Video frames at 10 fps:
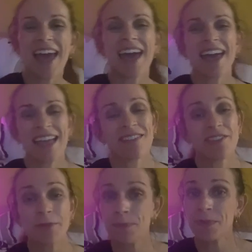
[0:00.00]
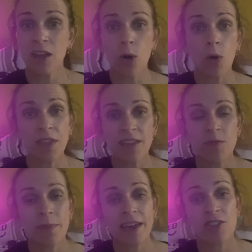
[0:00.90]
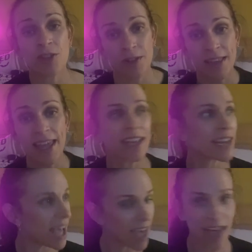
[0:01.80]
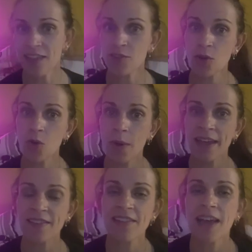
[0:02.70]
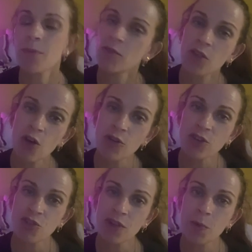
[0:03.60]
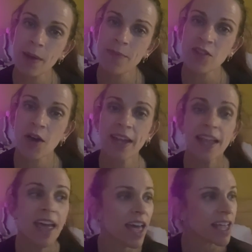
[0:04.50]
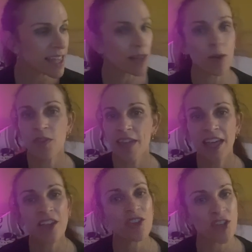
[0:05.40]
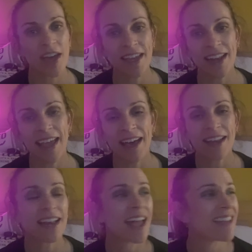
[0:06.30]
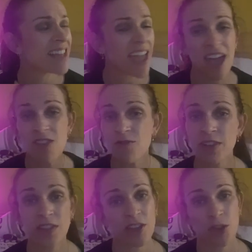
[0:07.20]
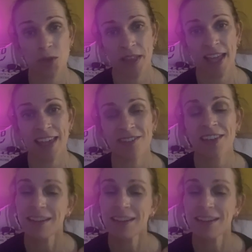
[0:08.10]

And all the information you need, as always, is up on the Horror Tree website. Get on there, check it out. It has everything you need.